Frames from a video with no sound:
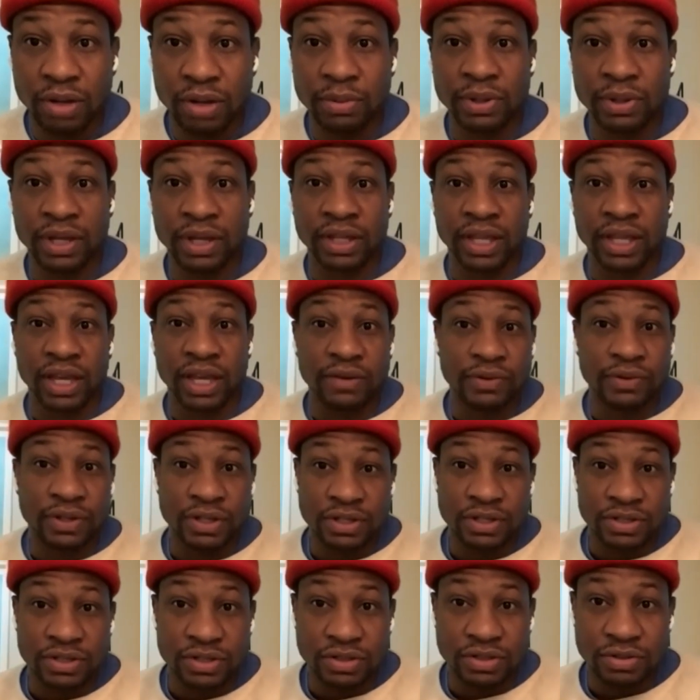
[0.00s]
probably at every
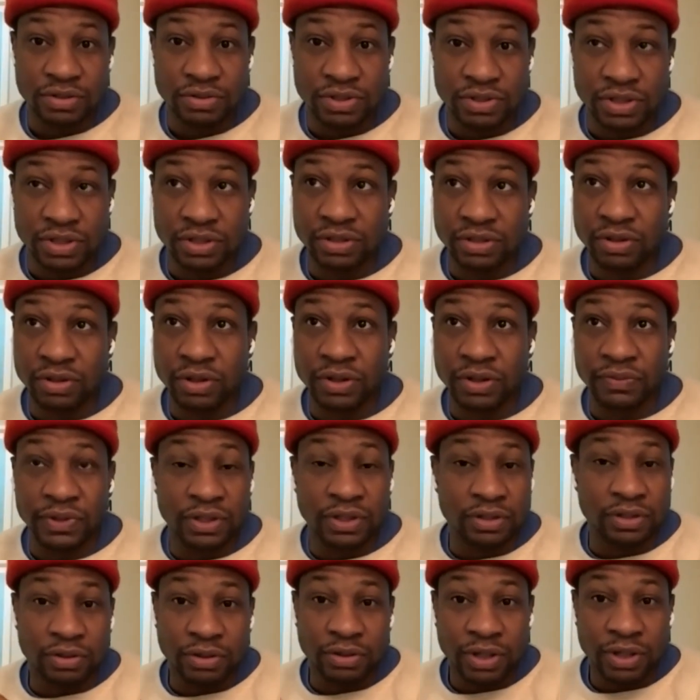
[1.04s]
institution or
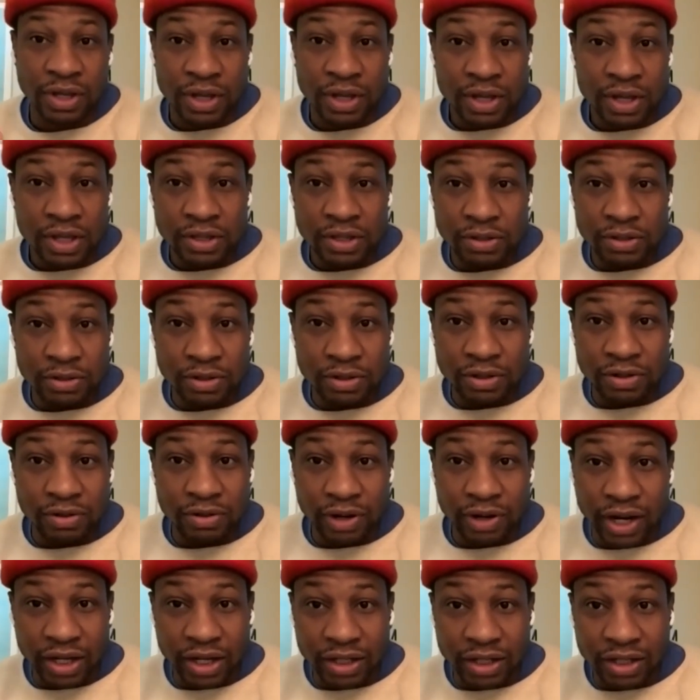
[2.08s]
every little nook and
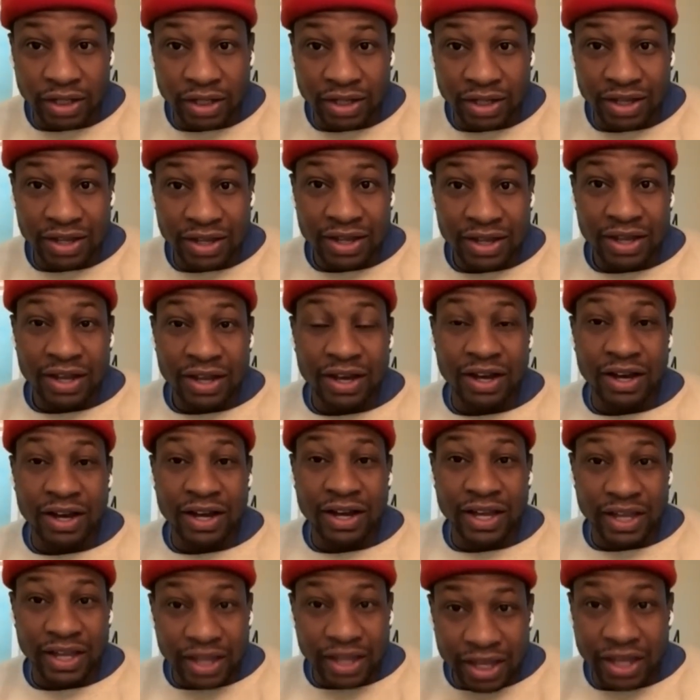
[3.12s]
cranny
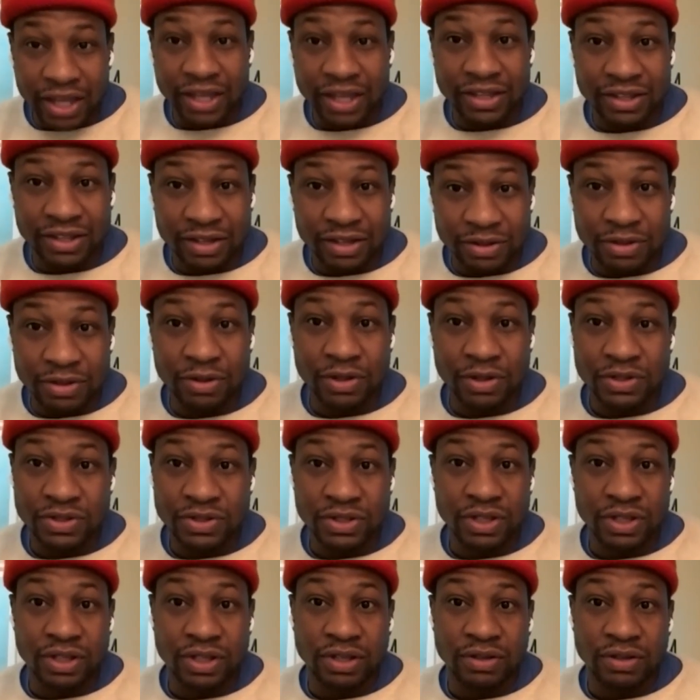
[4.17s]
uh, in New York
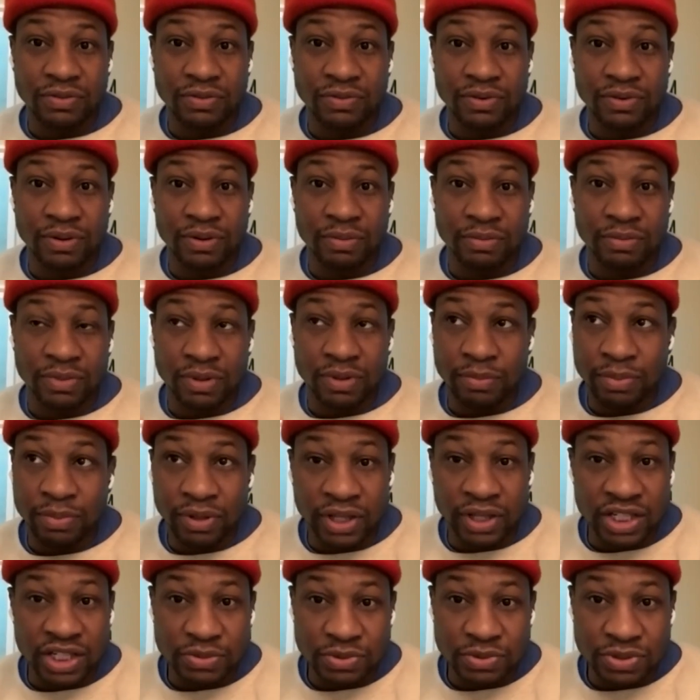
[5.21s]
City, from the
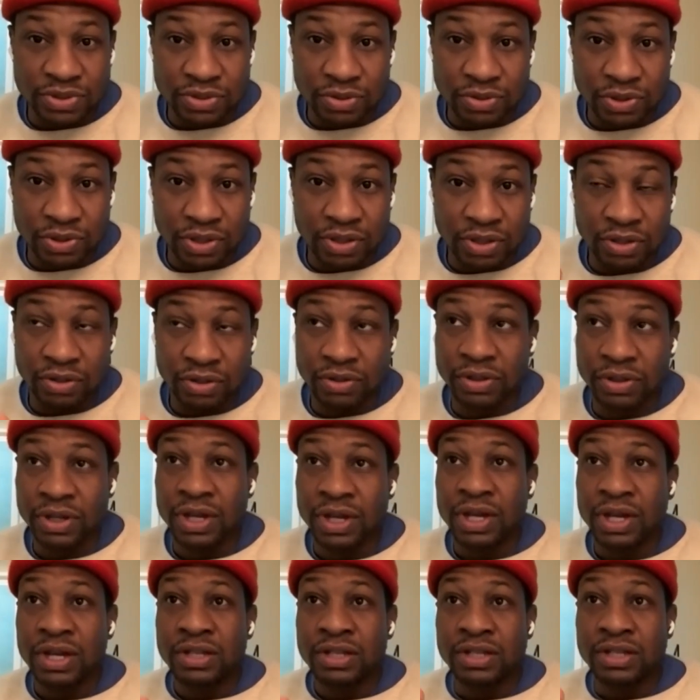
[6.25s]
Bill Esper Studio
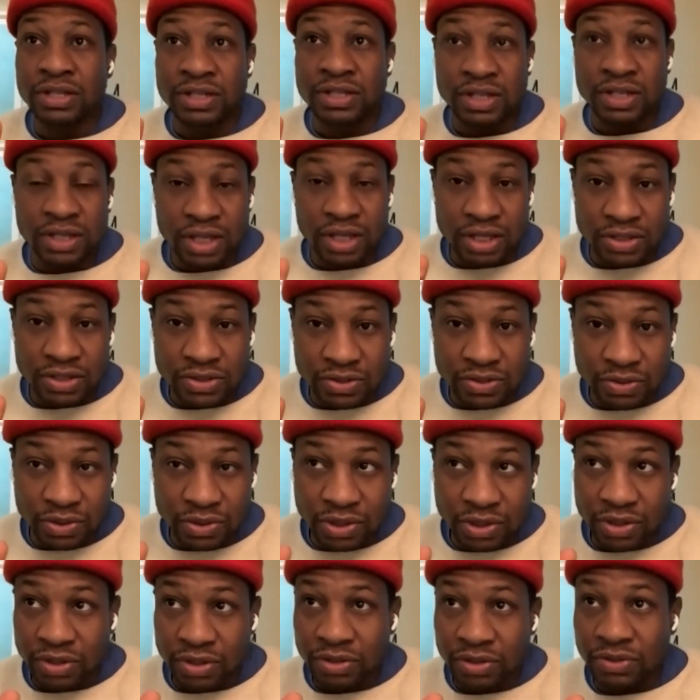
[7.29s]
to TK
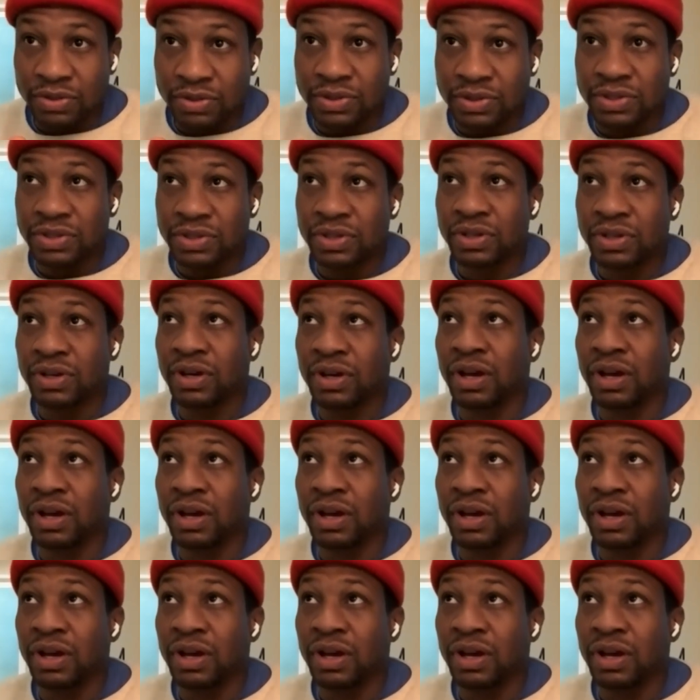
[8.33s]
Studios,